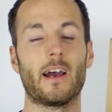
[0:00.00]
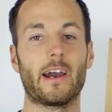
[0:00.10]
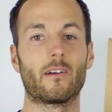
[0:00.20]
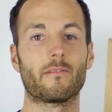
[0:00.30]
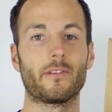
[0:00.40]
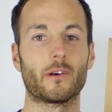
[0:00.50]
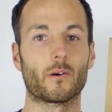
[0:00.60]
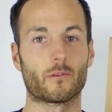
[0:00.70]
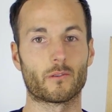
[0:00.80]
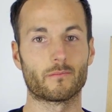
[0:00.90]
I don't
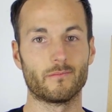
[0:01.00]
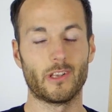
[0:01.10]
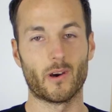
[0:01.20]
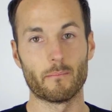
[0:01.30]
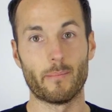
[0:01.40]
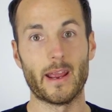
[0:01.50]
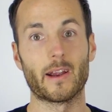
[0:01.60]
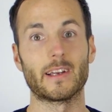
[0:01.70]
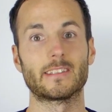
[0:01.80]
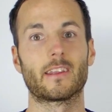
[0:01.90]
feel
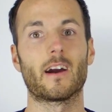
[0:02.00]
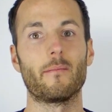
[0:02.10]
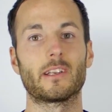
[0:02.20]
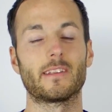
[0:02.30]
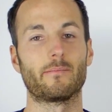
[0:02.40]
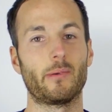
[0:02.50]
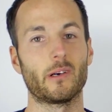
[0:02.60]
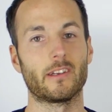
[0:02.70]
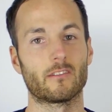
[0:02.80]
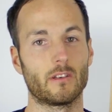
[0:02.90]
embarrassed coming to this
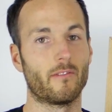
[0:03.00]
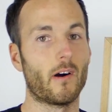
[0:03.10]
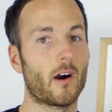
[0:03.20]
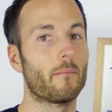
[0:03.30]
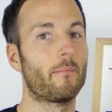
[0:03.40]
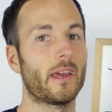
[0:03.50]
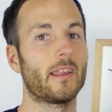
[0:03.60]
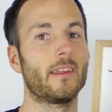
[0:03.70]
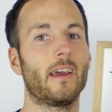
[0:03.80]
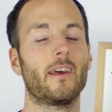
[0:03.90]
building, because we've all been